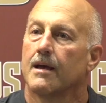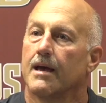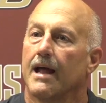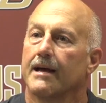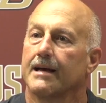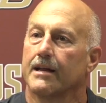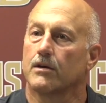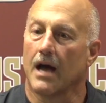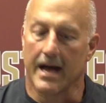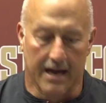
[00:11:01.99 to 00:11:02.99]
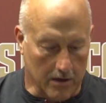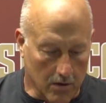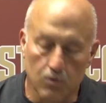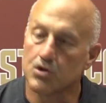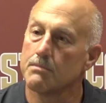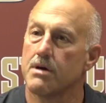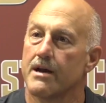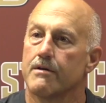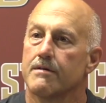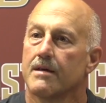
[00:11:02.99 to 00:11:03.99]
and I got to coach them
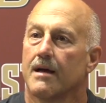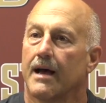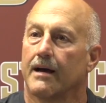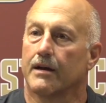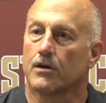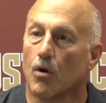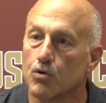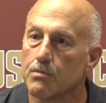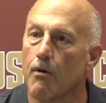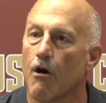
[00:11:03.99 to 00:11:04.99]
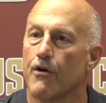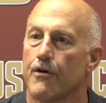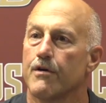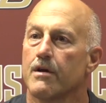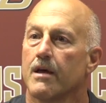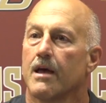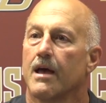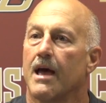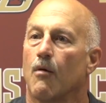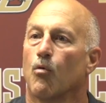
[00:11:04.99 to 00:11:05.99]
better. I got to coach them harder,
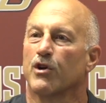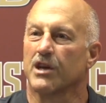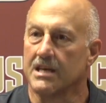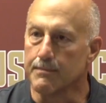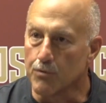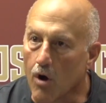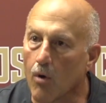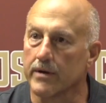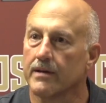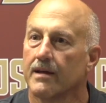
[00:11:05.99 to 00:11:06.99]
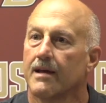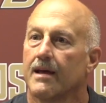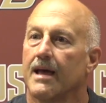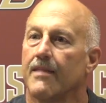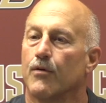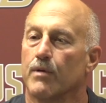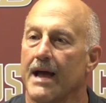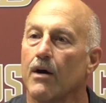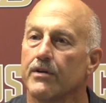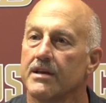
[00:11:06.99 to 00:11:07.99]
and we're going to keep growing. And the
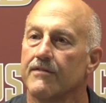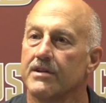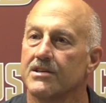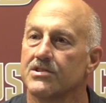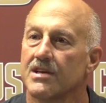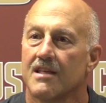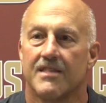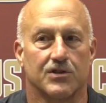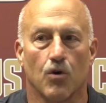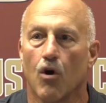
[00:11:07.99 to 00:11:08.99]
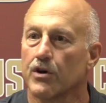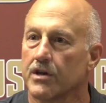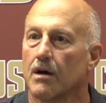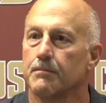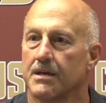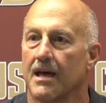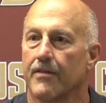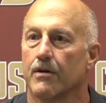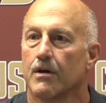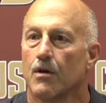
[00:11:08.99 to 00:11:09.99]
reality of it is that's all going to come
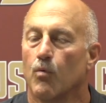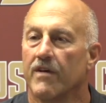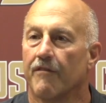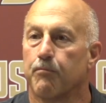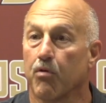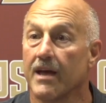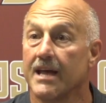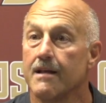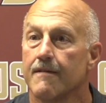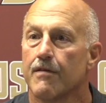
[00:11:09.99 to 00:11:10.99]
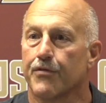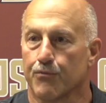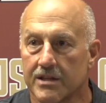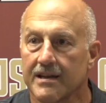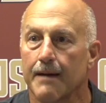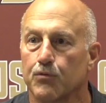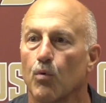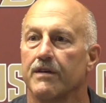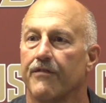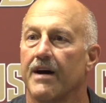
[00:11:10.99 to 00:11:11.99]
together. We have played three top
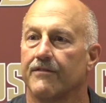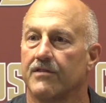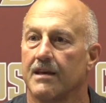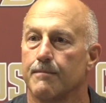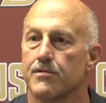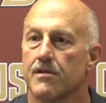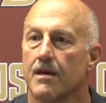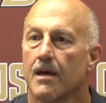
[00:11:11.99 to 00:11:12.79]
25 teams,